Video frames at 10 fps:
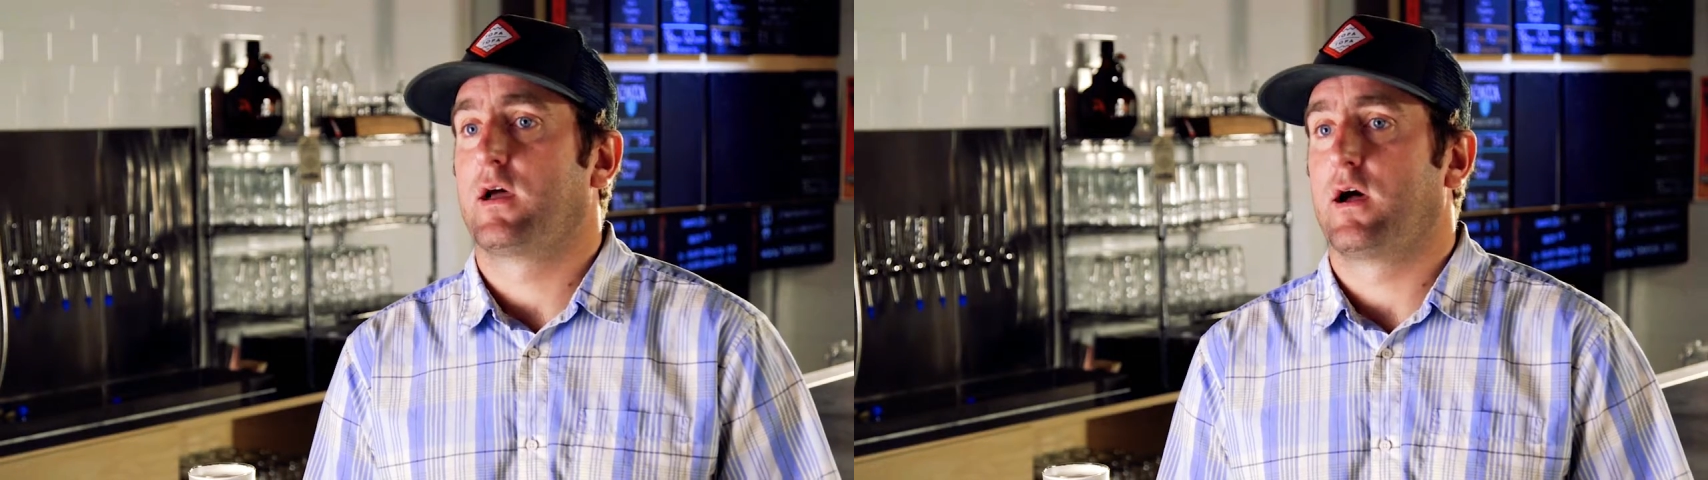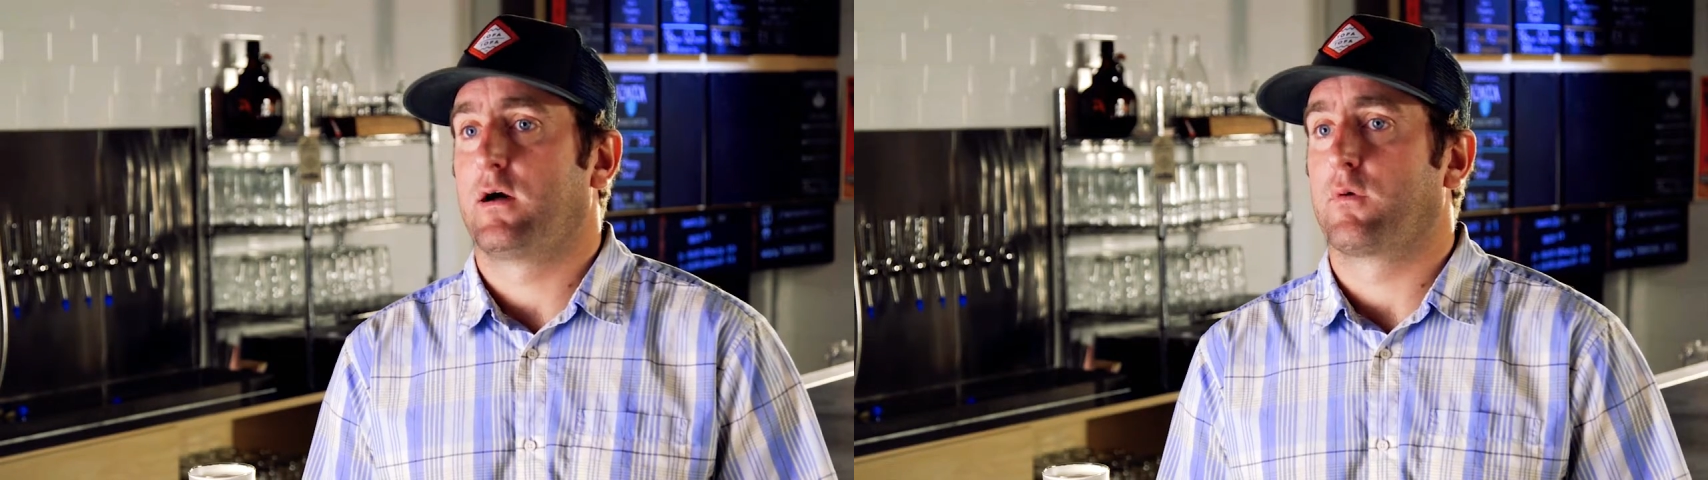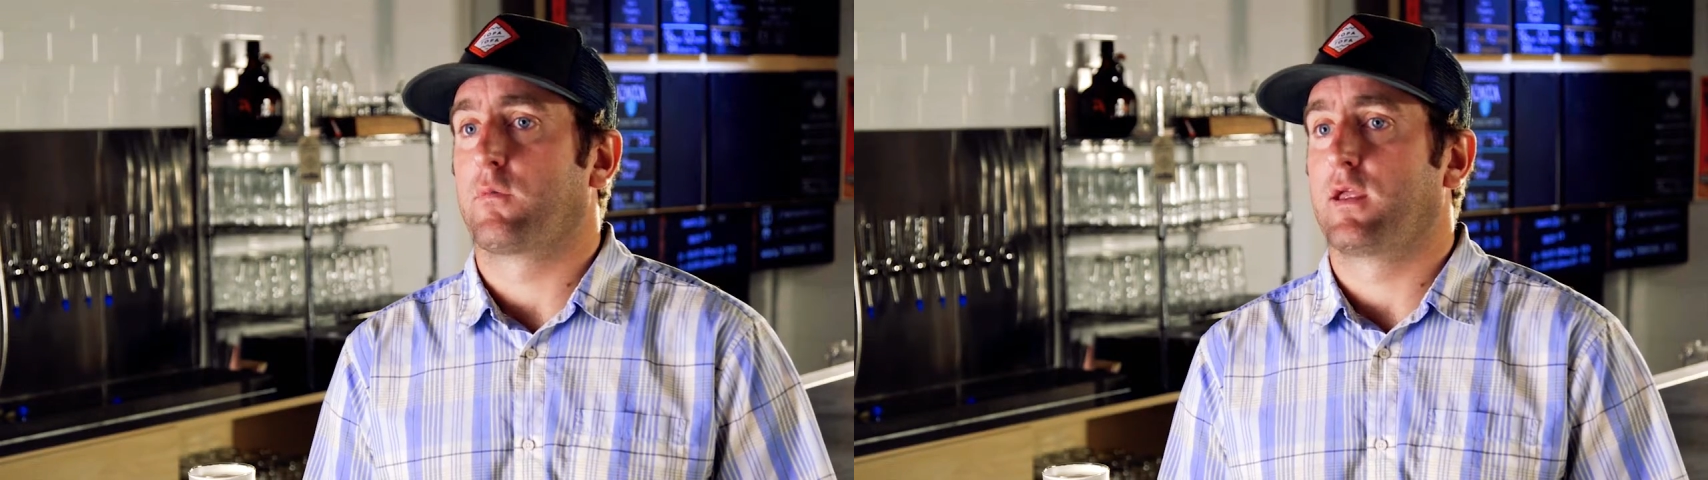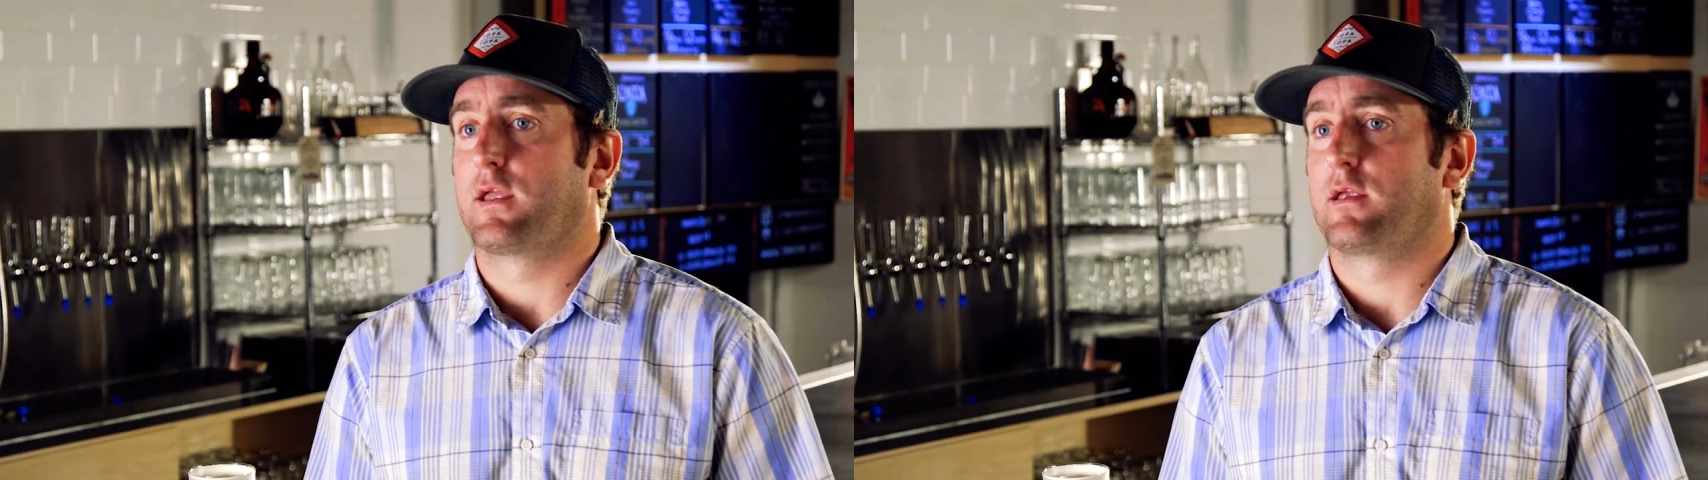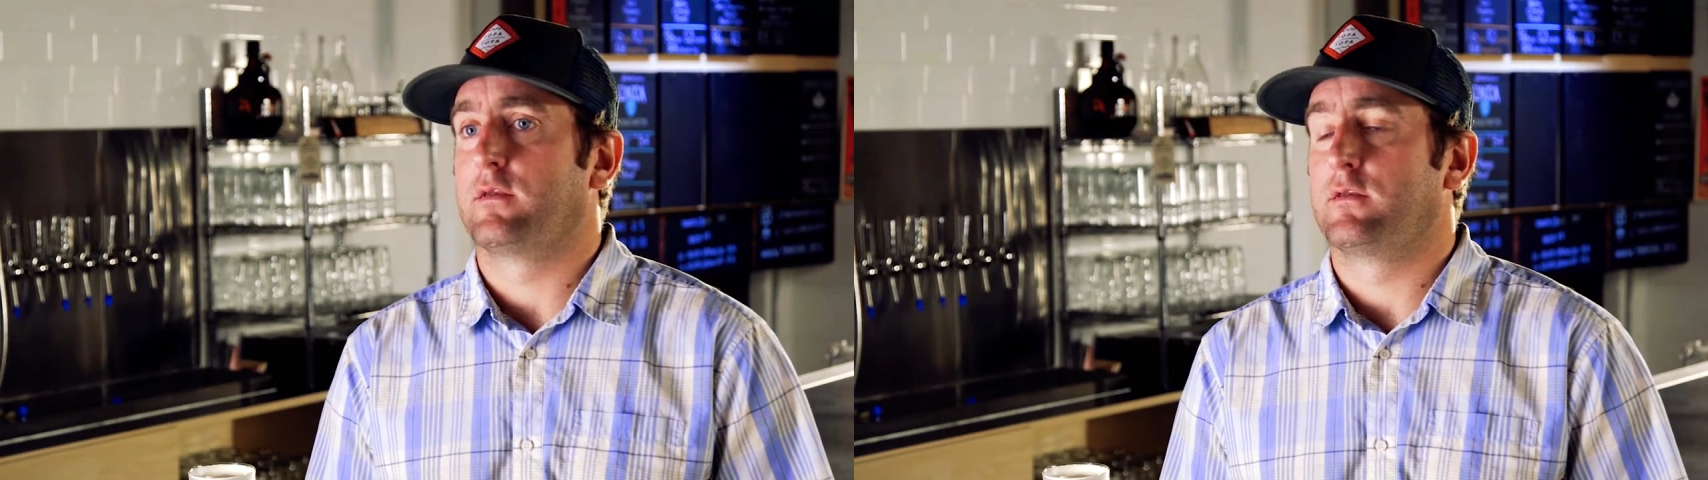where we
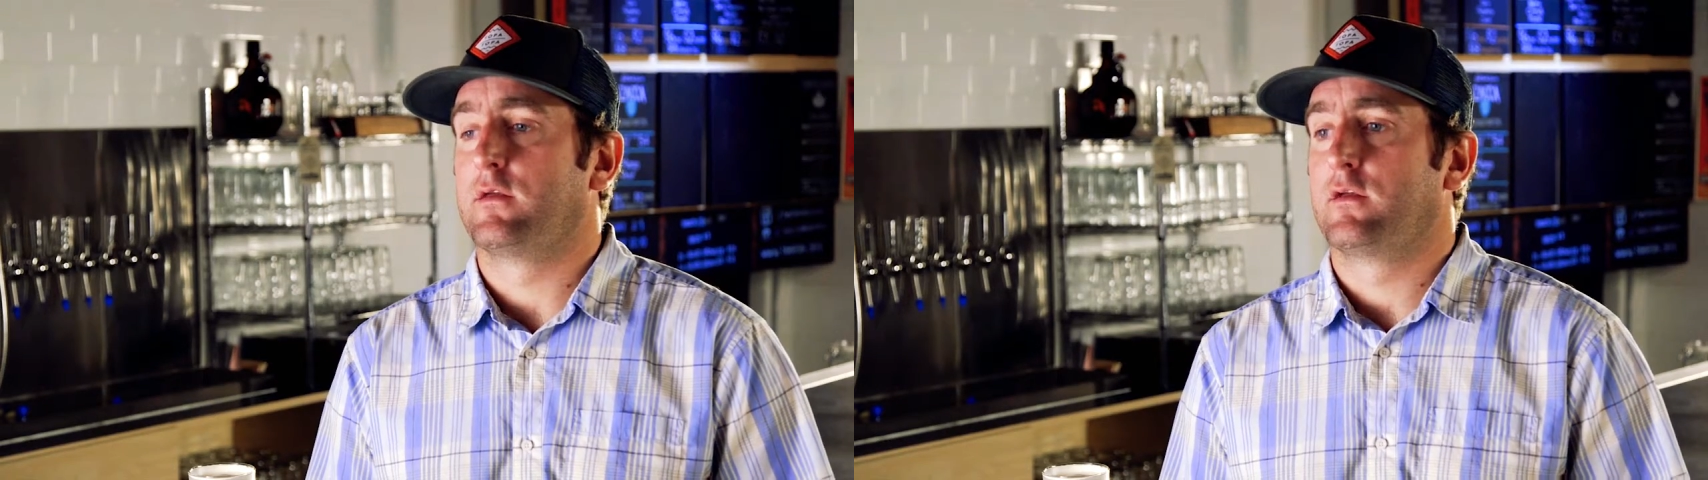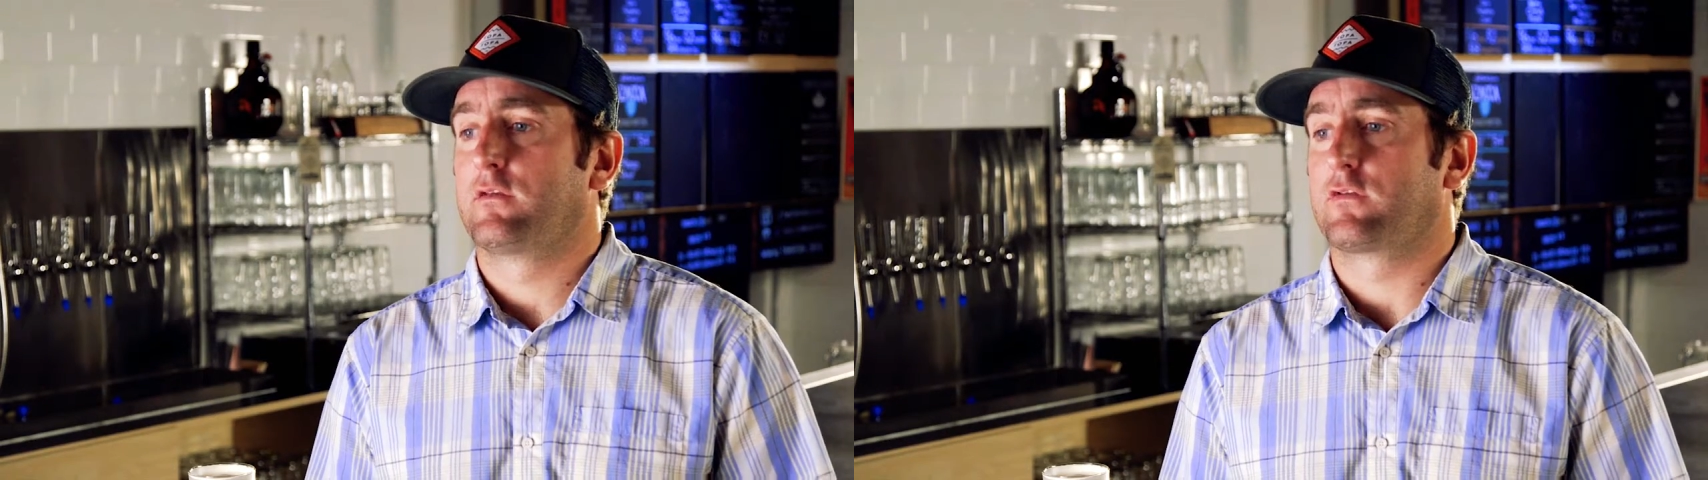can